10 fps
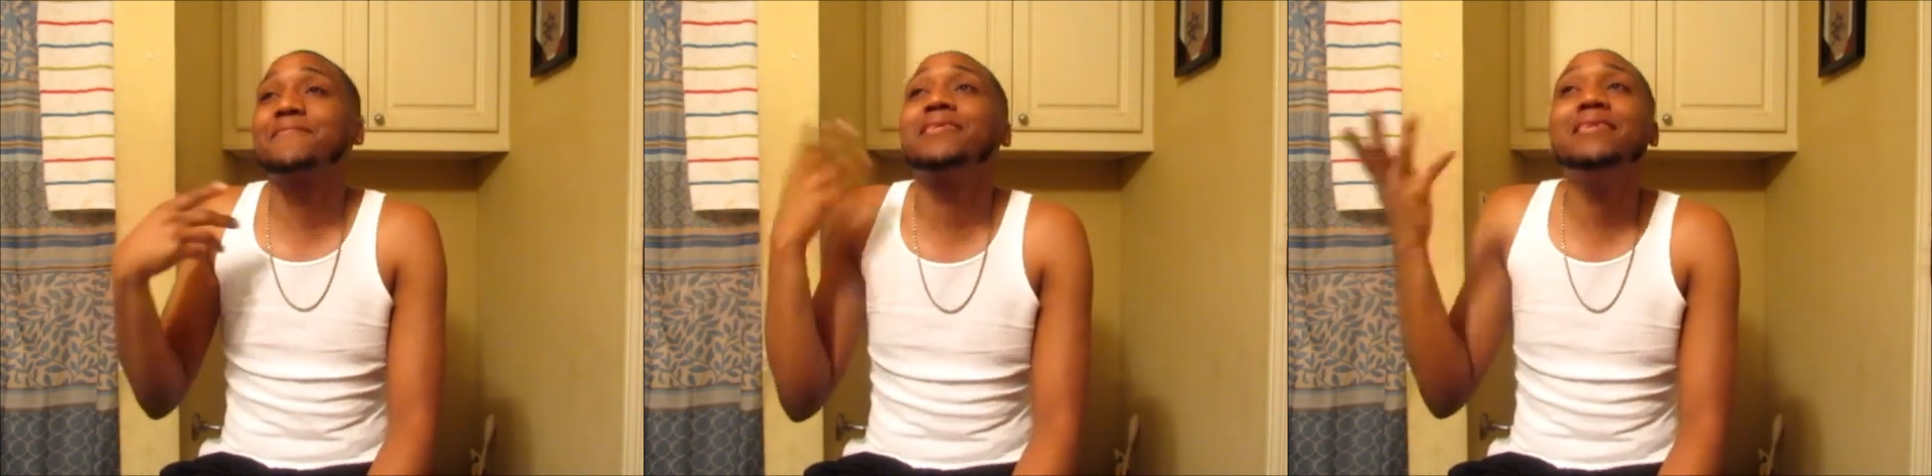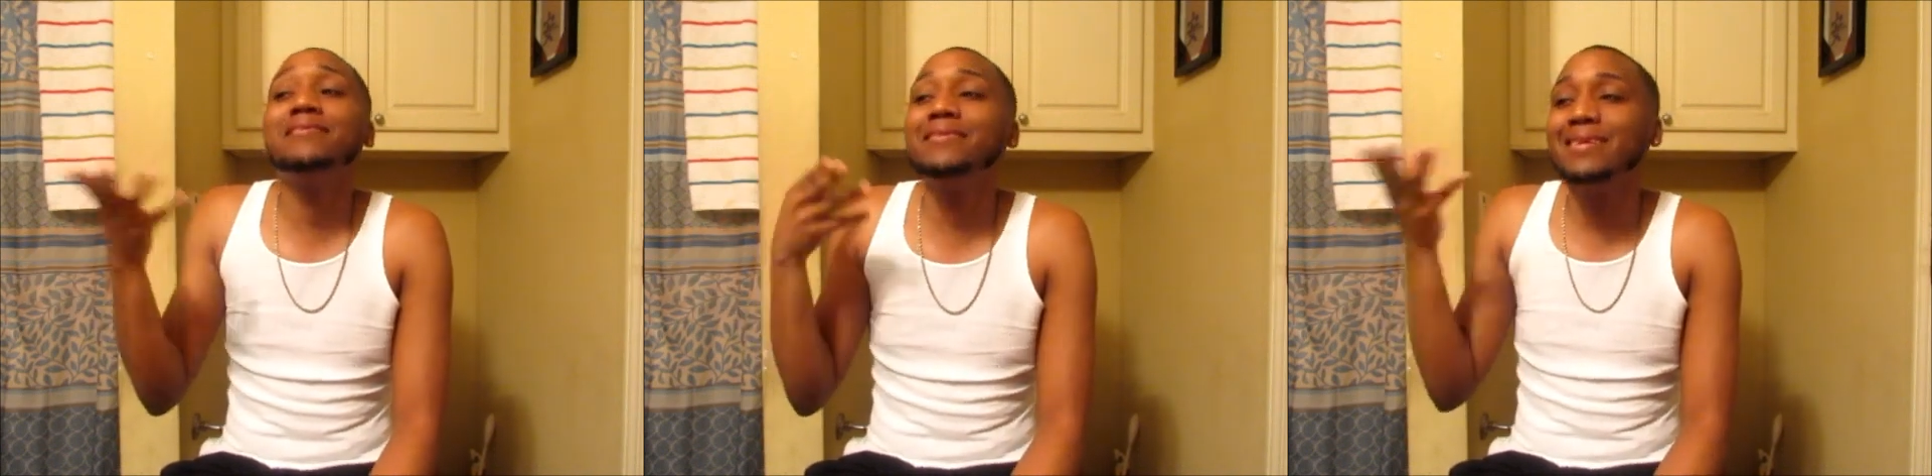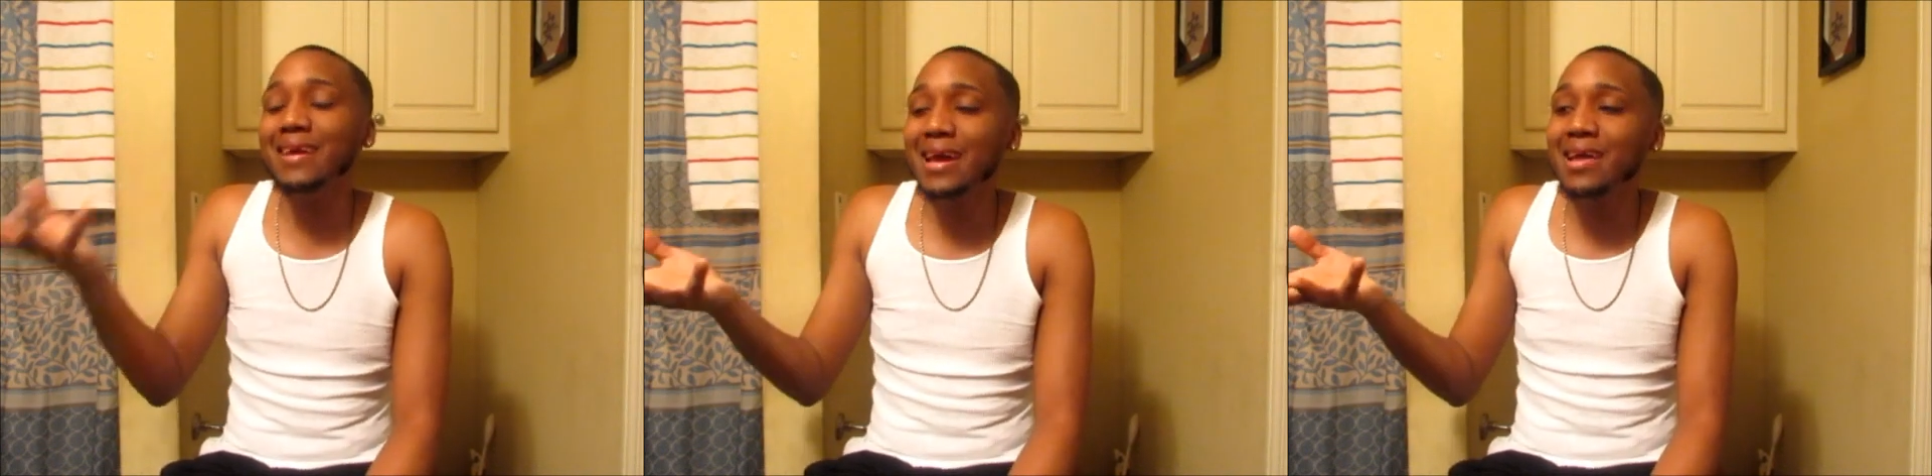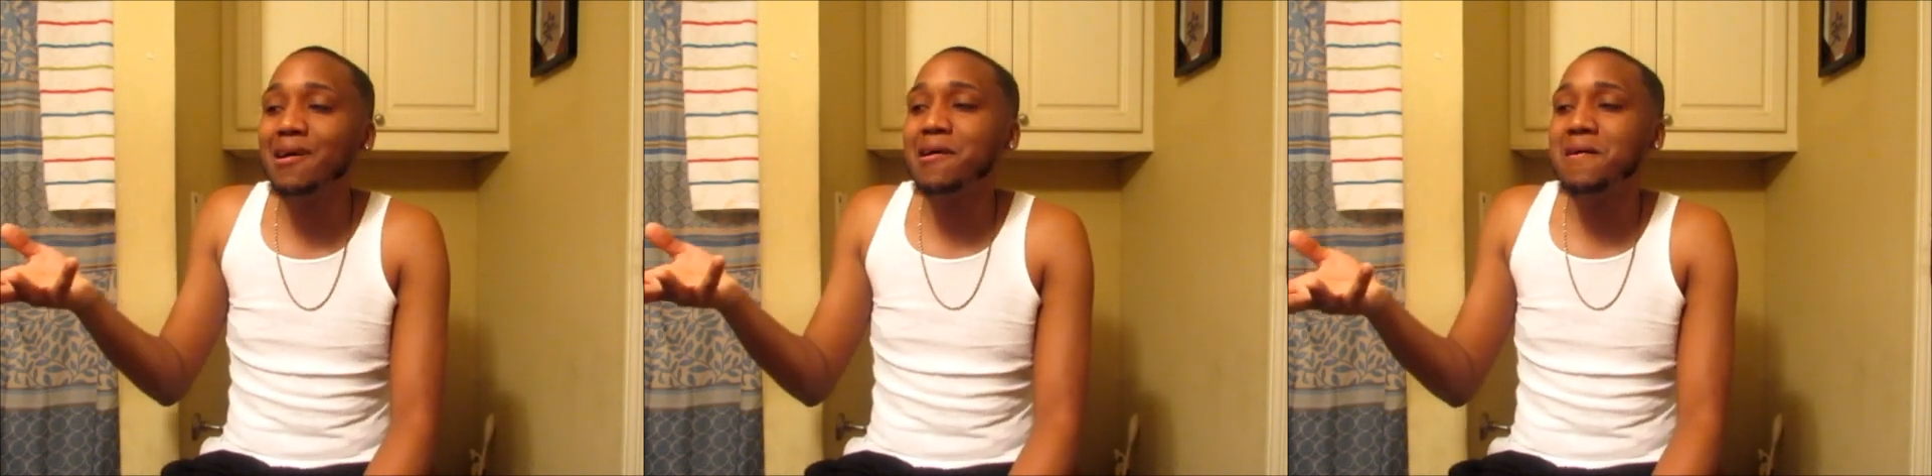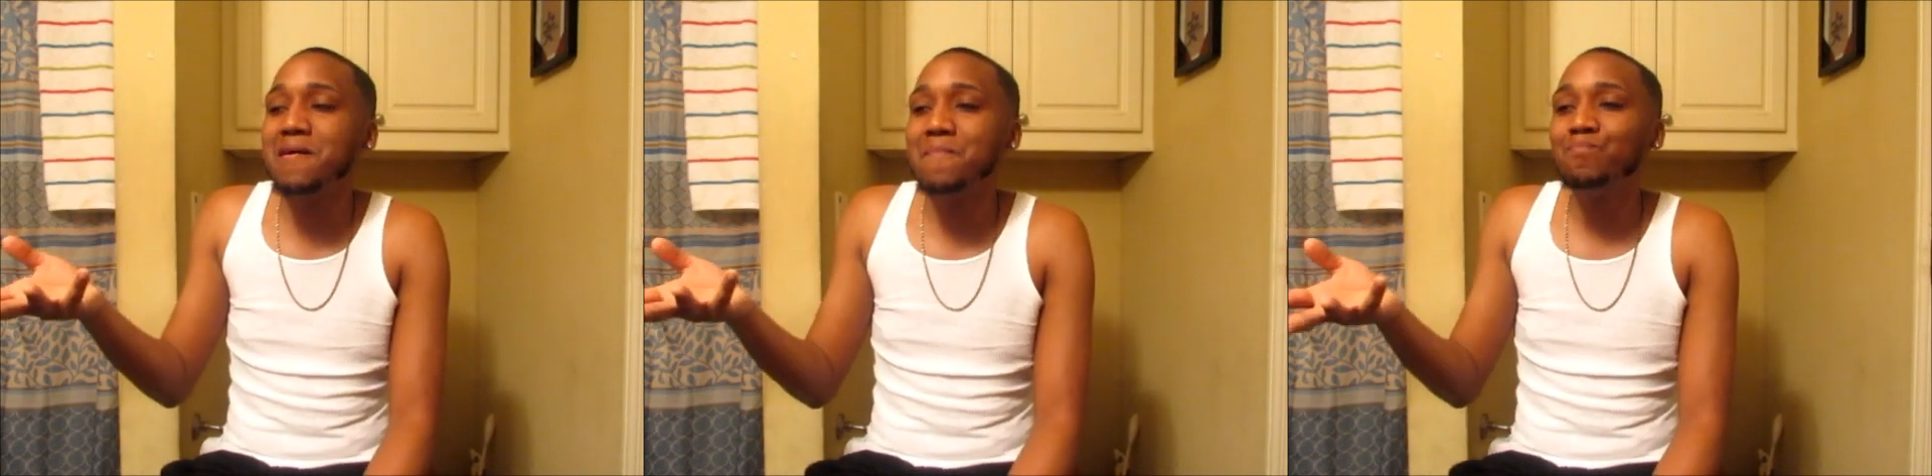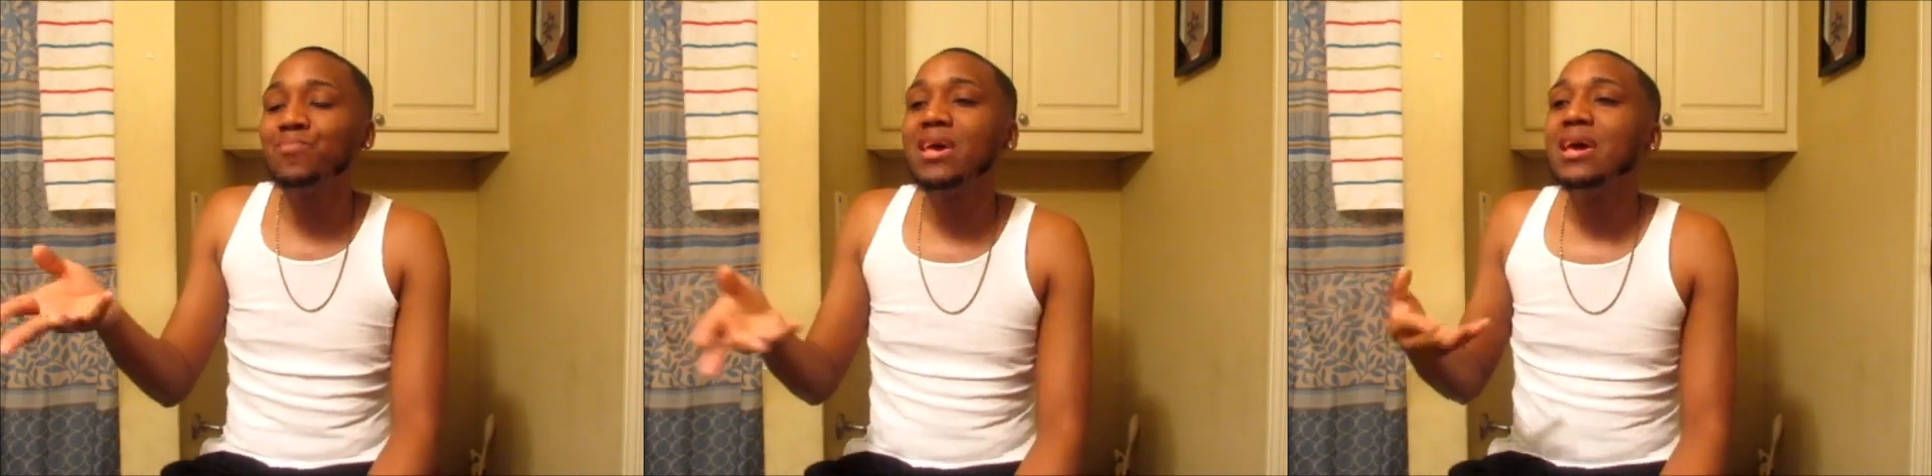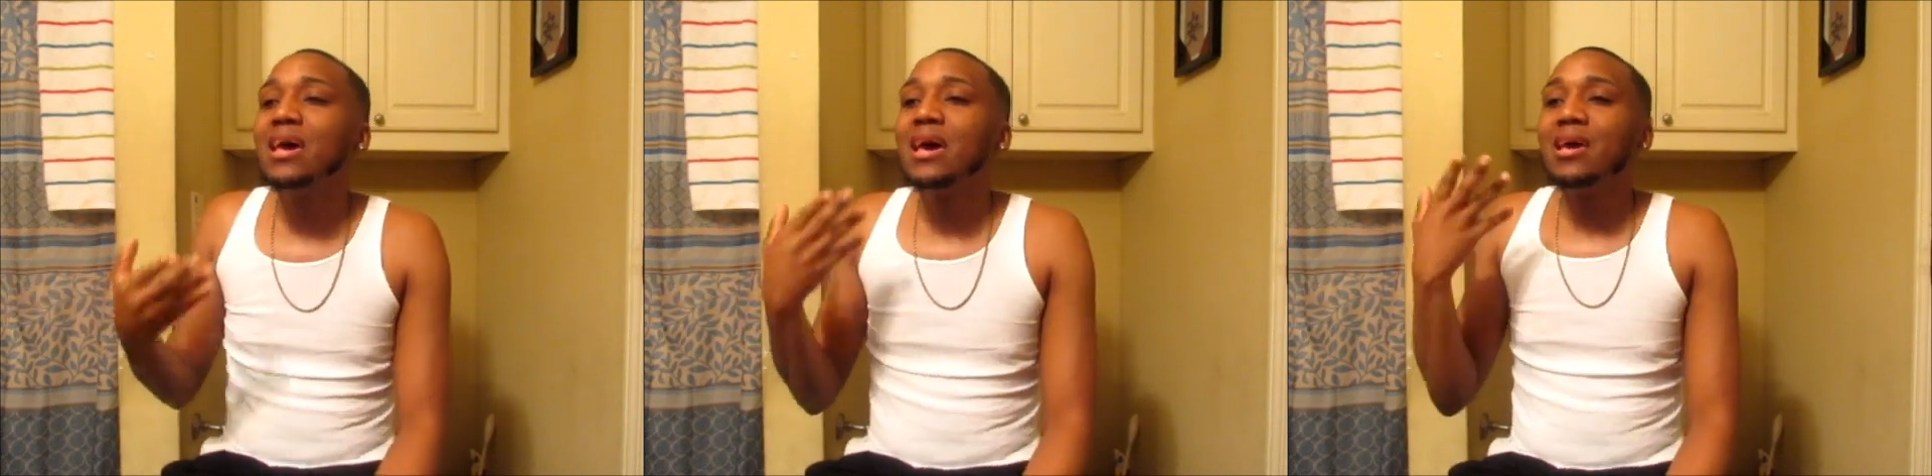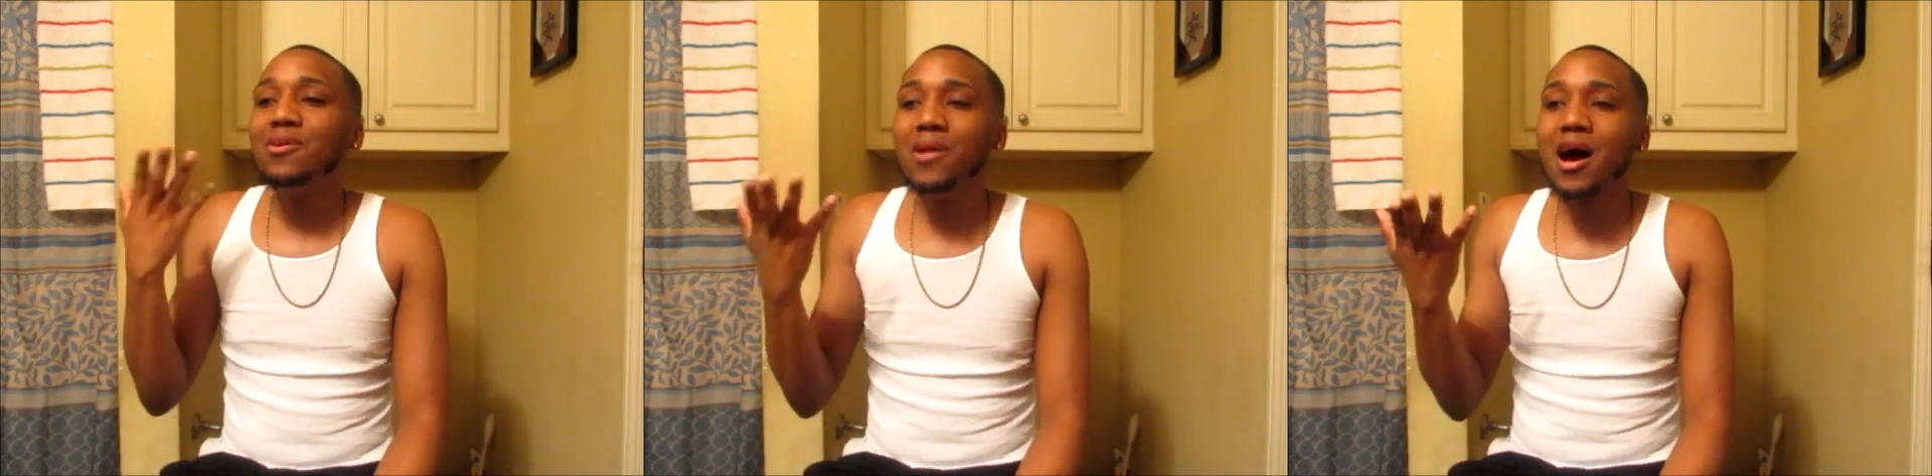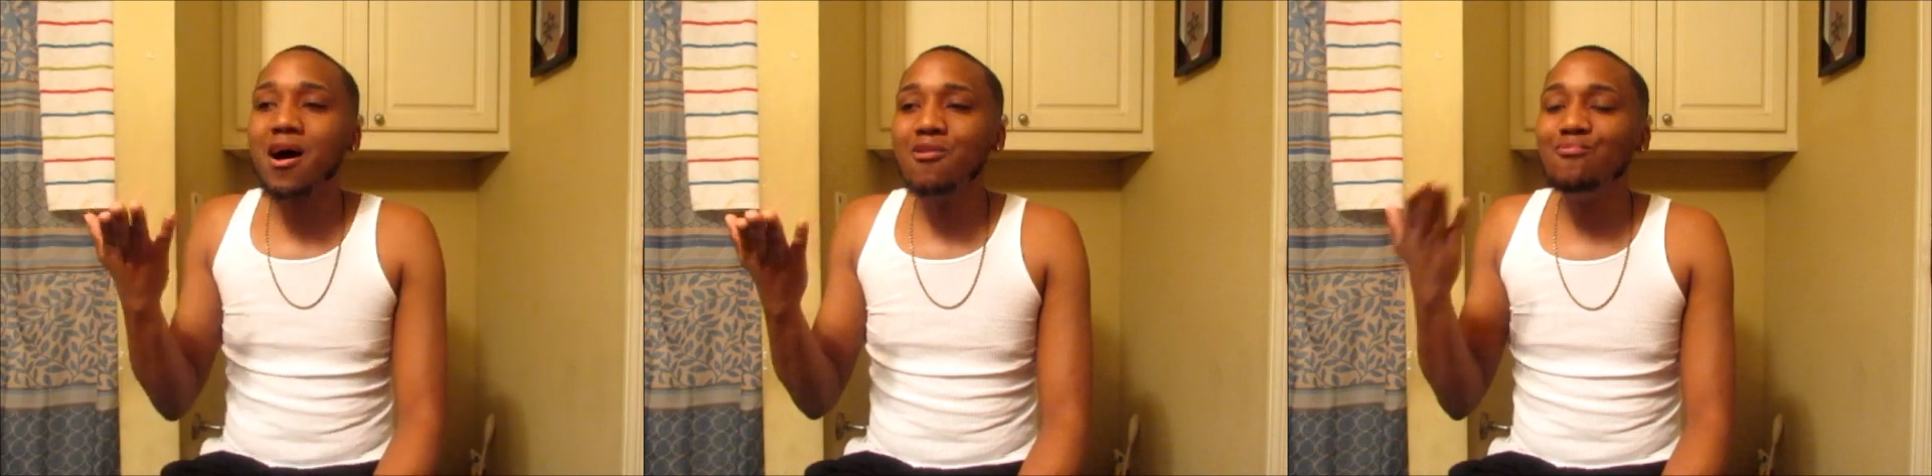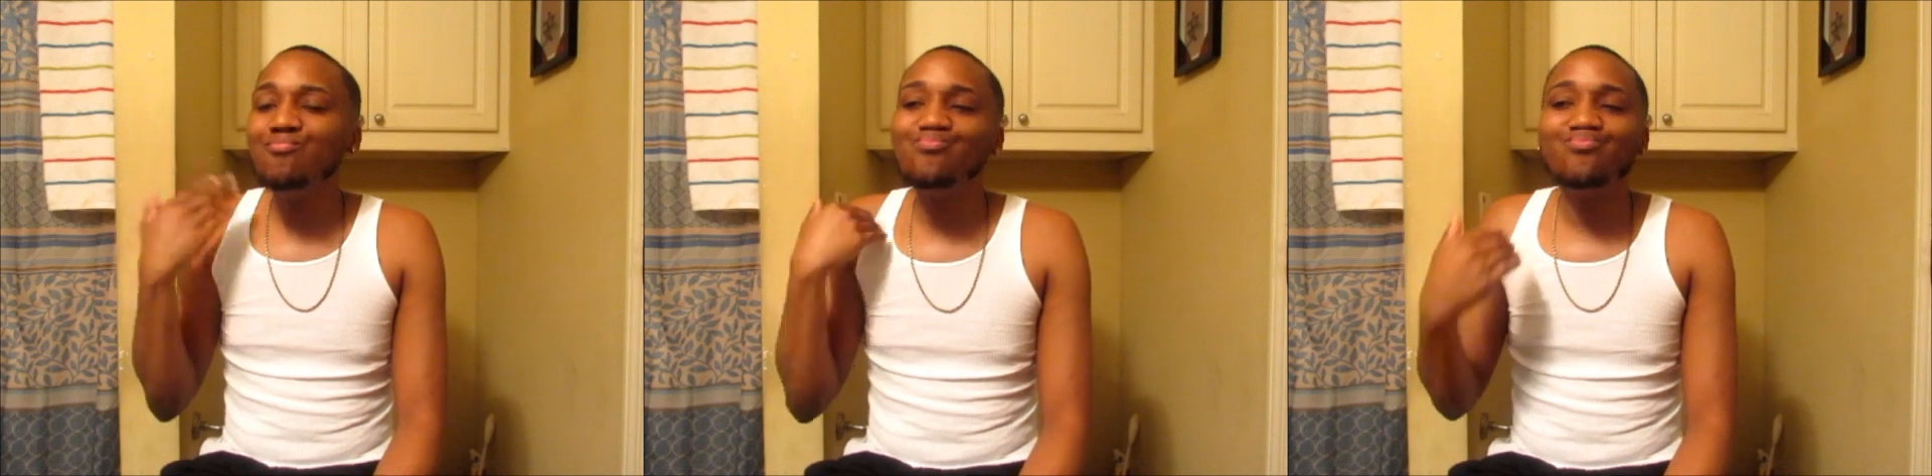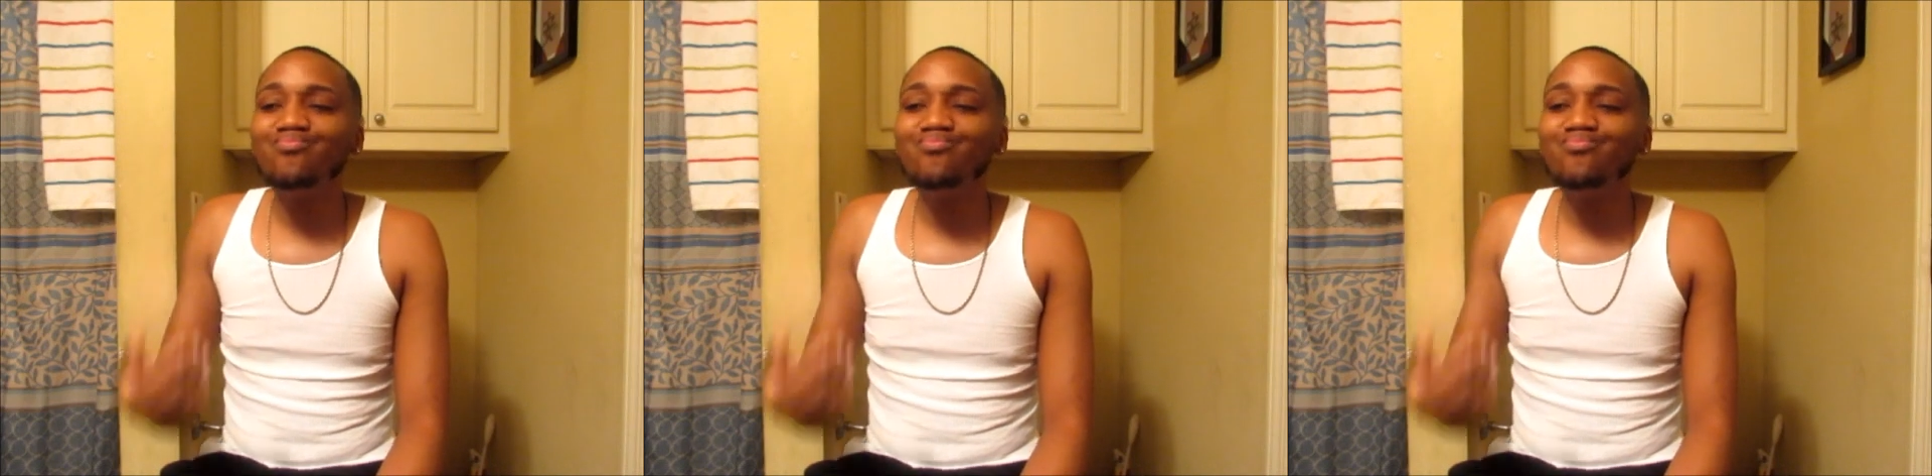But other than that, um, you know,